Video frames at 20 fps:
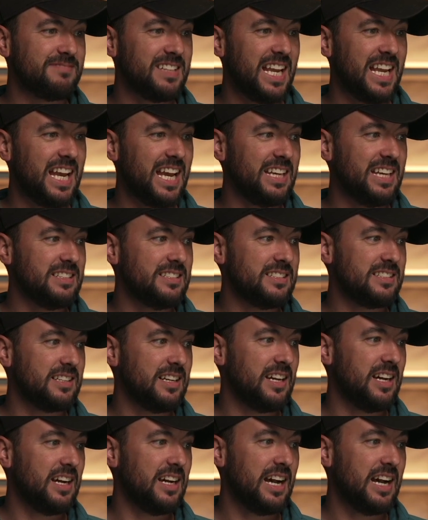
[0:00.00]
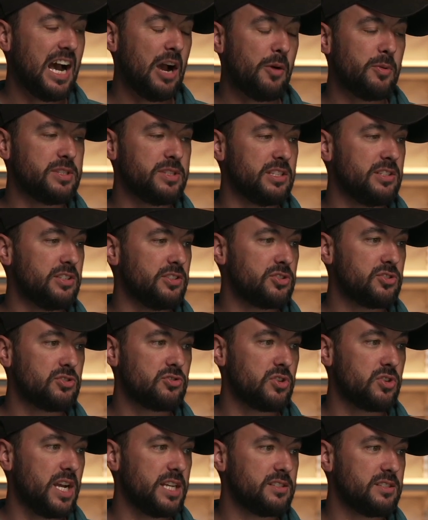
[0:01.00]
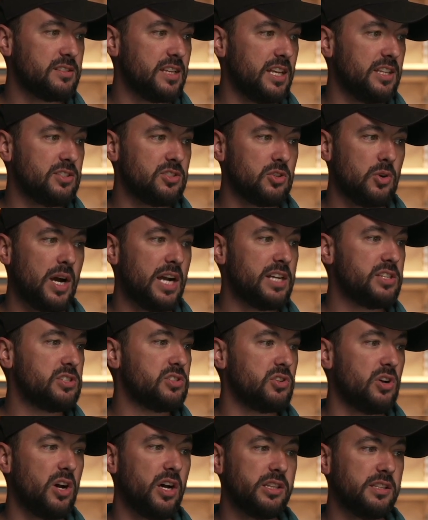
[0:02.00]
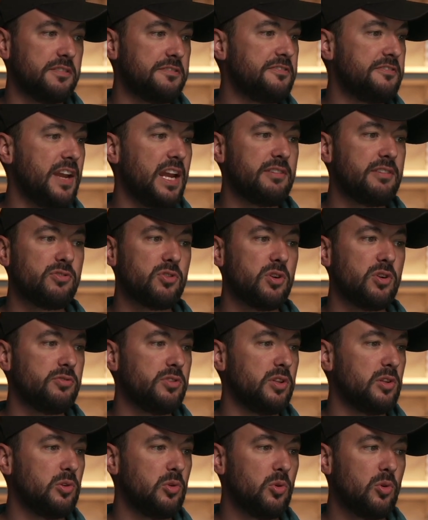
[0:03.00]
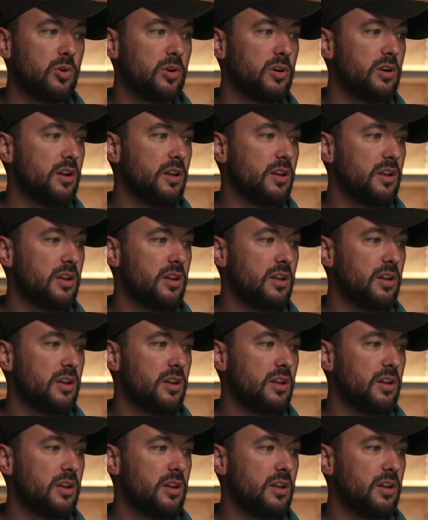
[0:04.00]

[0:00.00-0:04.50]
and I was in distress, and so I sought the favor of the Lord.